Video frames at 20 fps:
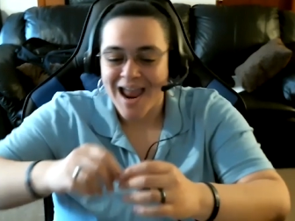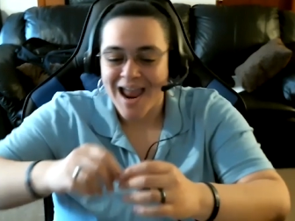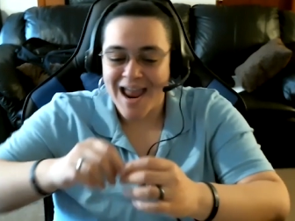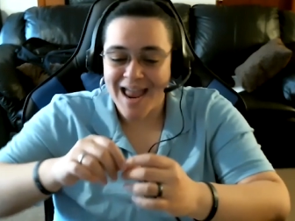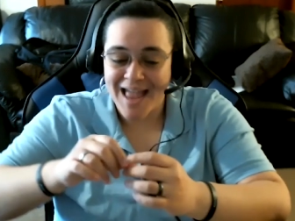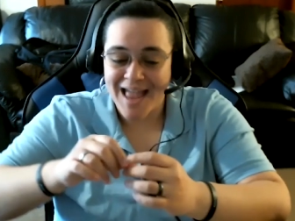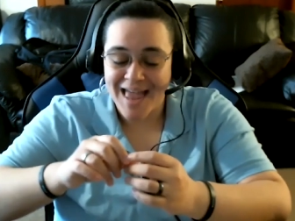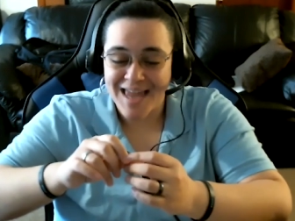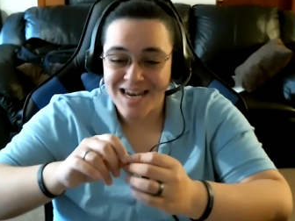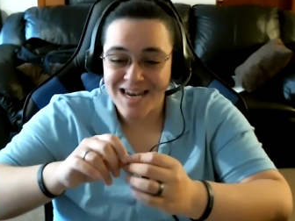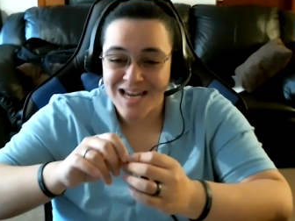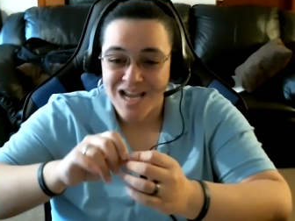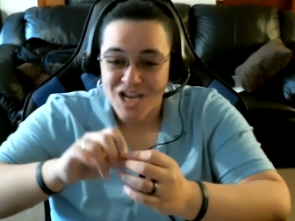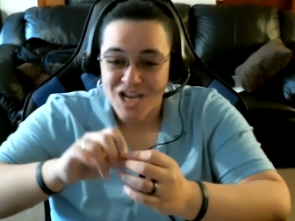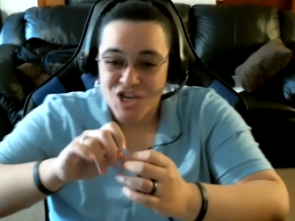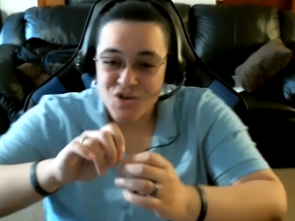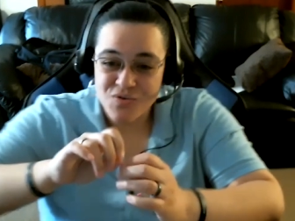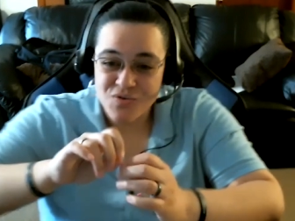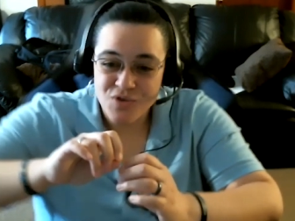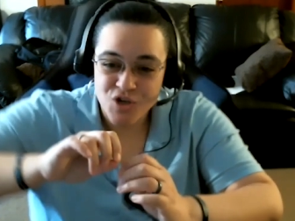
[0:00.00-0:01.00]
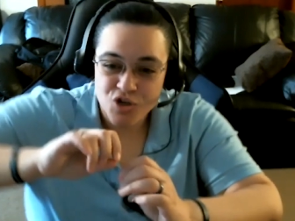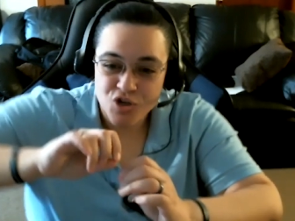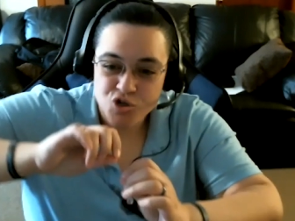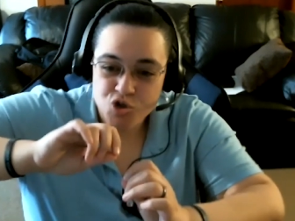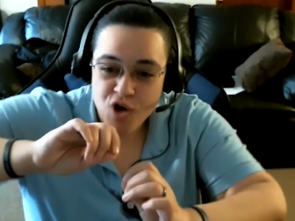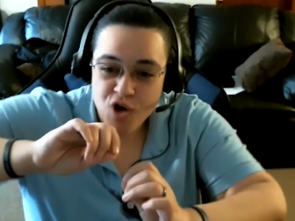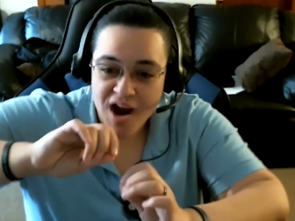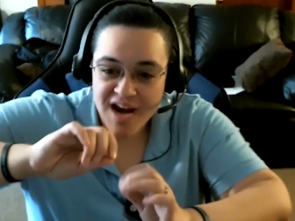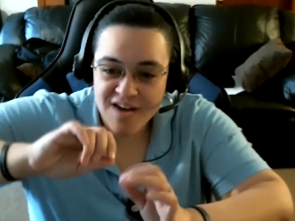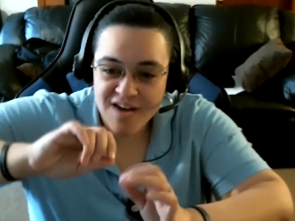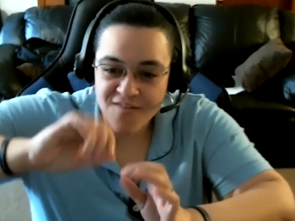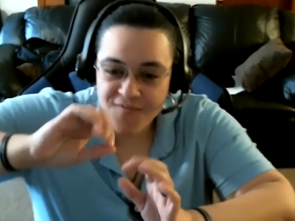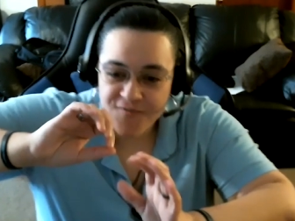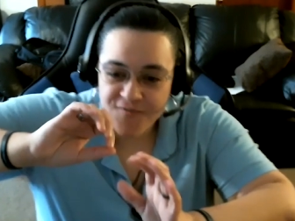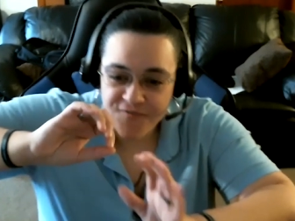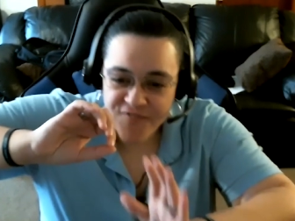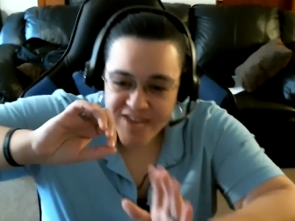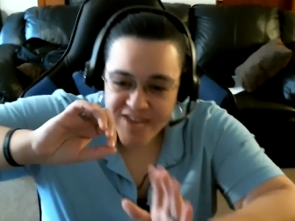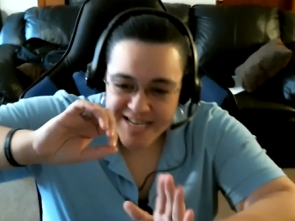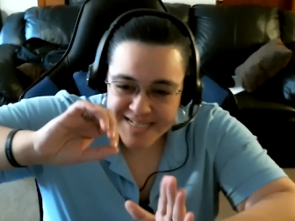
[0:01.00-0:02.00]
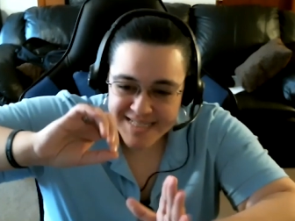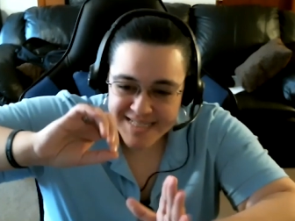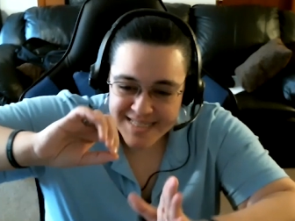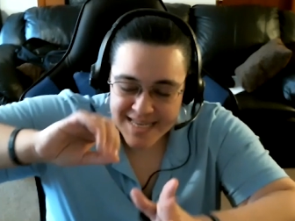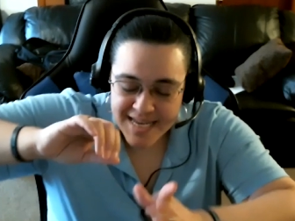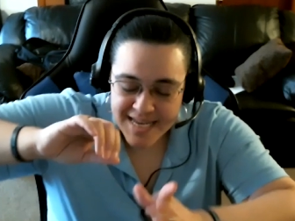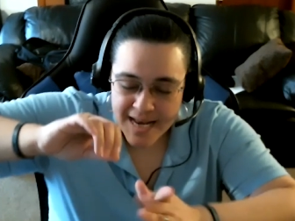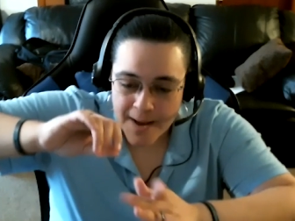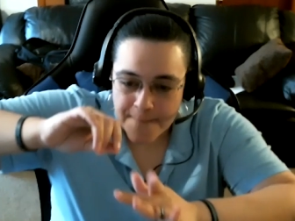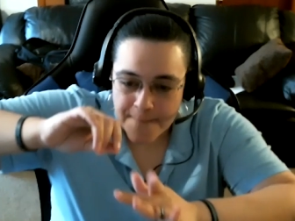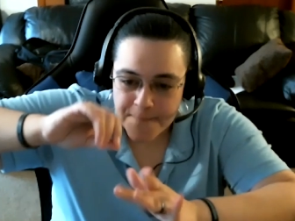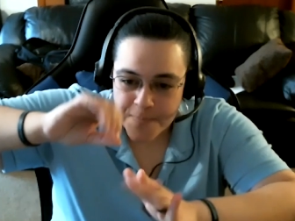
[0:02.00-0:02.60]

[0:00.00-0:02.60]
and you're trying to fix it,